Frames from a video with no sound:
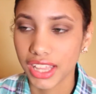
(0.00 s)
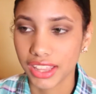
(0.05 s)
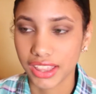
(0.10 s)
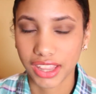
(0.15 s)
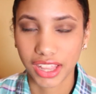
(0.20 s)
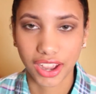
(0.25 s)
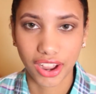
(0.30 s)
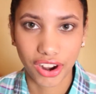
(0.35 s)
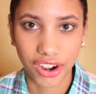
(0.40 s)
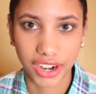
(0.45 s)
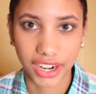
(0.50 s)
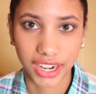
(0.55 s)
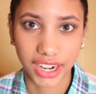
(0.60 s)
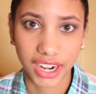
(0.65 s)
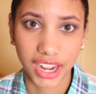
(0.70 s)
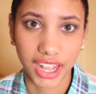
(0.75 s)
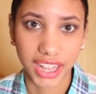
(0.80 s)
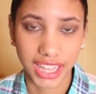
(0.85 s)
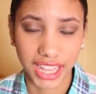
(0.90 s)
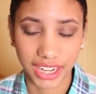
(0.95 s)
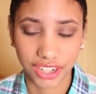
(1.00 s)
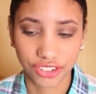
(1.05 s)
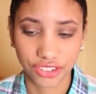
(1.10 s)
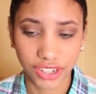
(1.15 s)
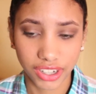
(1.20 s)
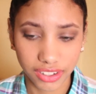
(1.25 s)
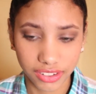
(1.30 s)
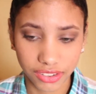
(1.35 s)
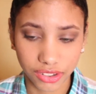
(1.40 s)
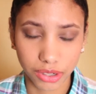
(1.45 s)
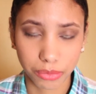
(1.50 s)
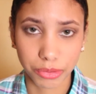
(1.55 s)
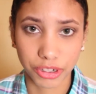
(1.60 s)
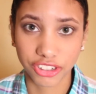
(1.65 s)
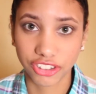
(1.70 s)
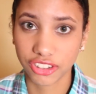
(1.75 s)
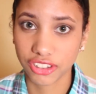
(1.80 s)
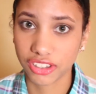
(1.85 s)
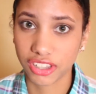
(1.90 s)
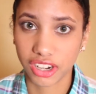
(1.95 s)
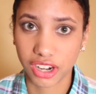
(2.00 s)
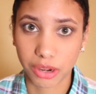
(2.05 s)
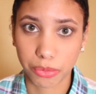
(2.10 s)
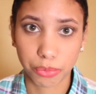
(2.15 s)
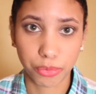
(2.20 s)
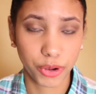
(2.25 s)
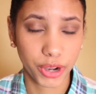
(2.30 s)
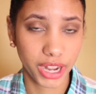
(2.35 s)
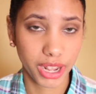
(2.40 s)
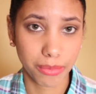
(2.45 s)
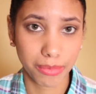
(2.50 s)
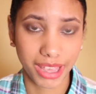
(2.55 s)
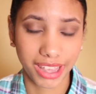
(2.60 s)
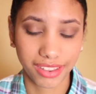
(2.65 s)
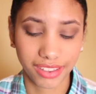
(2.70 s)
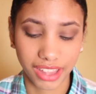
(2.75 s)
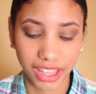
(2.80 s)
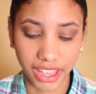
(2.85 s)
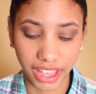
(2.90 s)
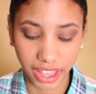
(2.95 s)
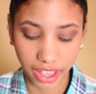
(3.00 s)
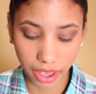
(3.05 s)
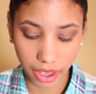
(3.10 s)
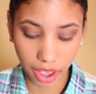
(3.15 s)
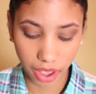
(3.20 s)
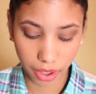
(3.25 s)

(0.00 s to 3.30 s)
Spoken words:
There are a lot of drugstore brushes that are pretty amazing.